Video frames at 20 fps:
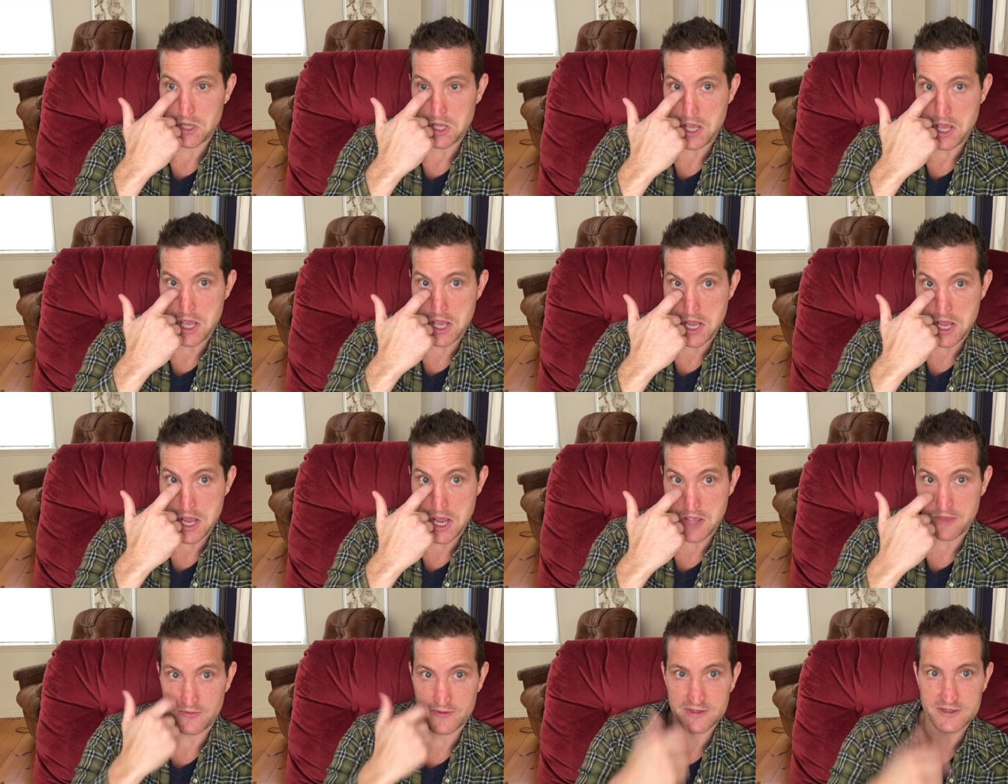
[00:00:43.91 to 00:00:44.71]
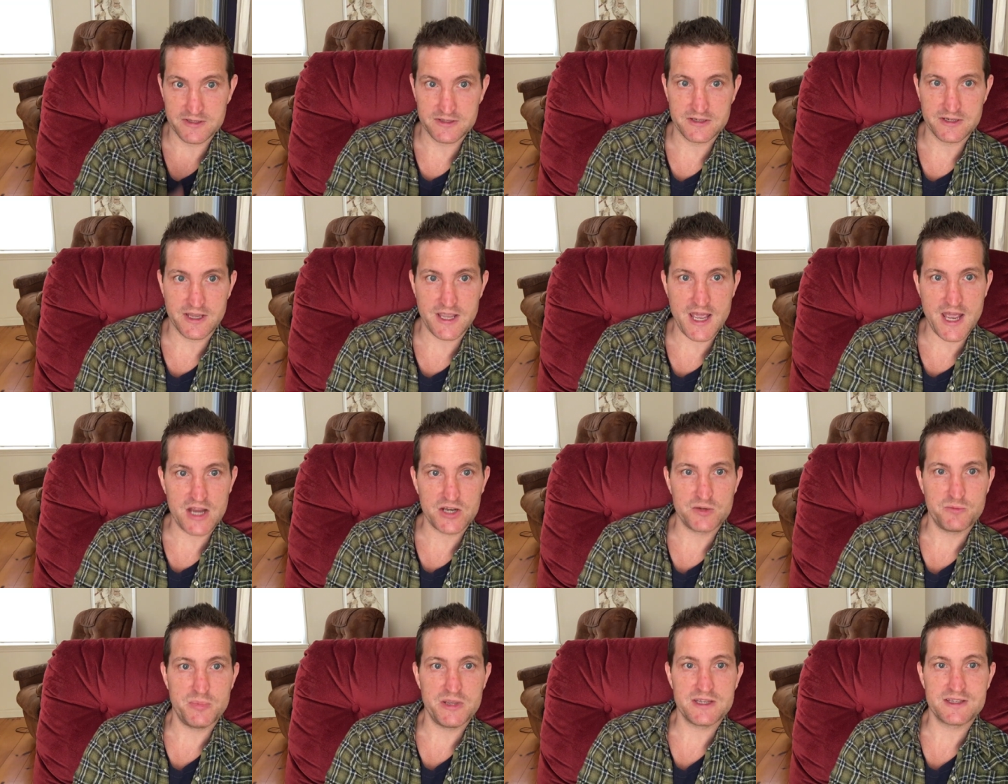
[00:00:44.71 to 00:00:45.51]
And this is a
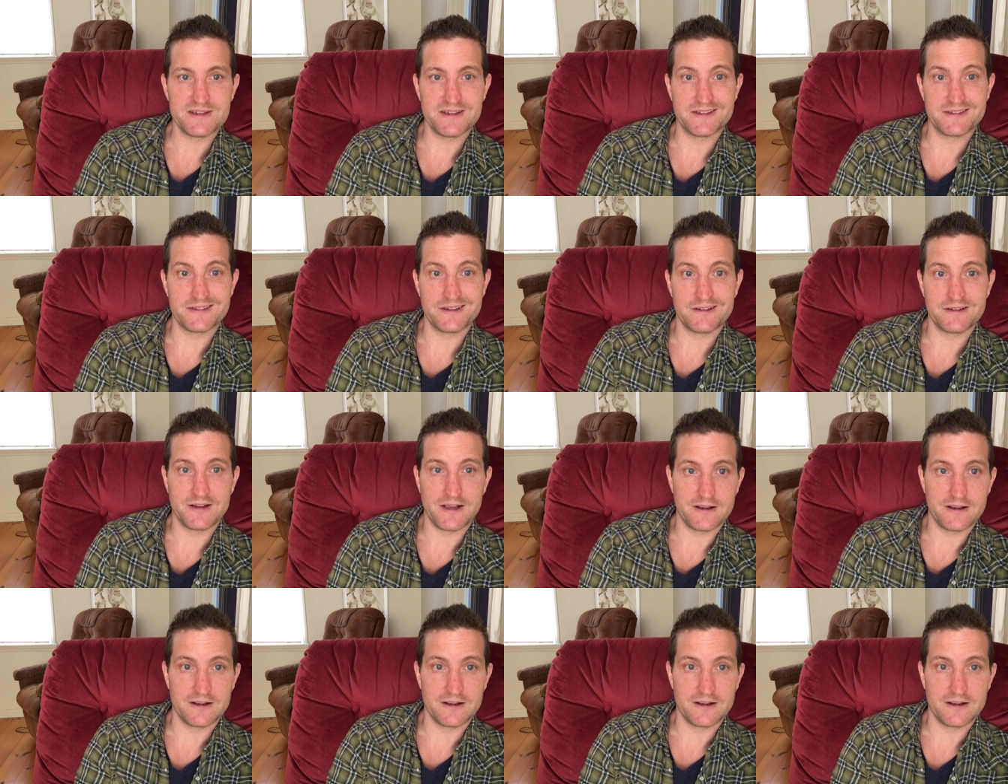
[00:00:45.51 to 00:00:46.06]
cash business.